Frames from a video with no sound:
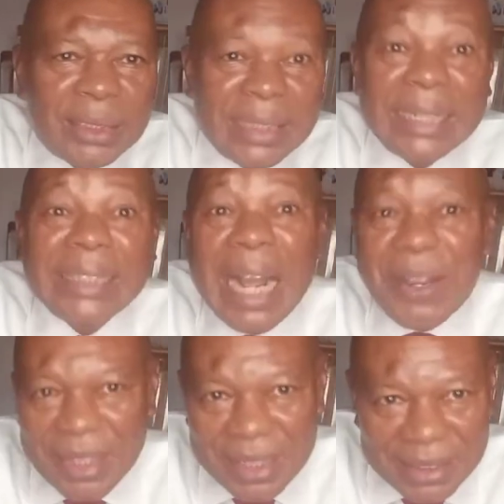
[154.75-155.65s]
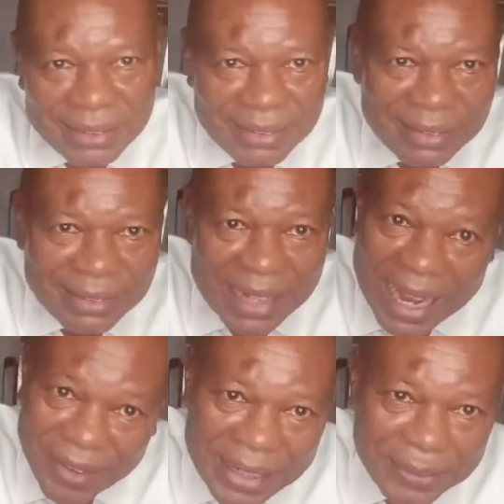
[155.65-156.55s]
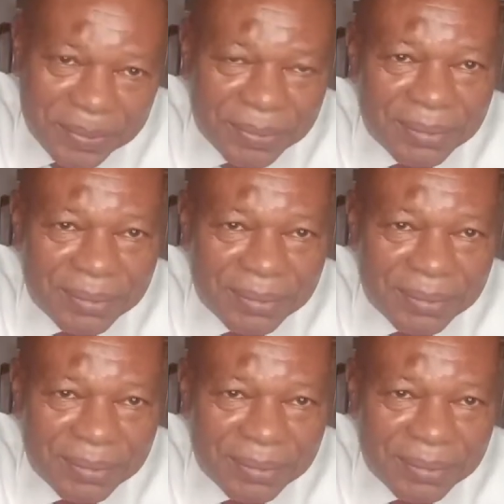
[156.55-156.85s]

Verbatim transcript: 10,000 naira